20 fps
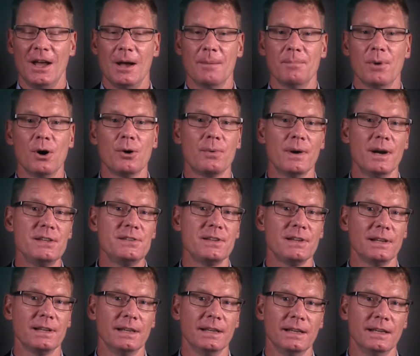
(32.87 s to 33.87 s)
More
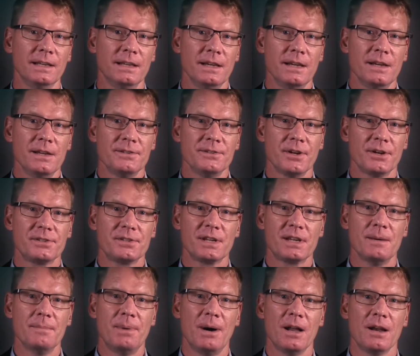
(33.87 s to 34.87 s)
recently, Dr.
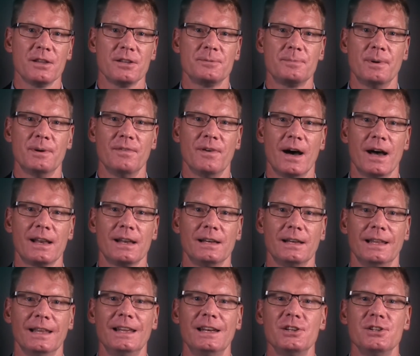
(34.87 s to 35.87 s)
Campolo has provided
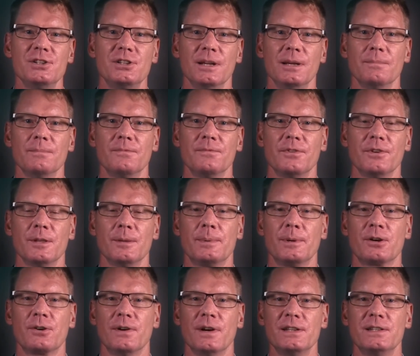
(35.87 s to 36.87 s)
leadership for the
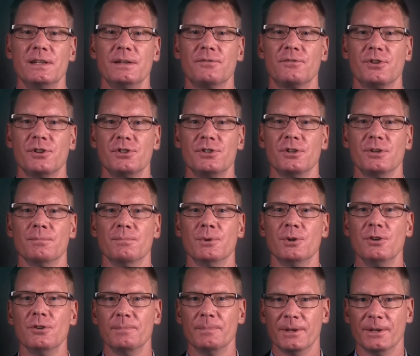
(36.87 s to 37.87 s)
progressive Christian
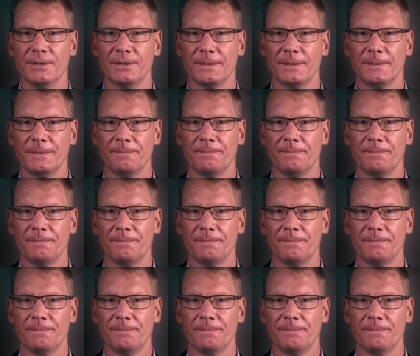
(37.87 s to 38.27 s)
movement,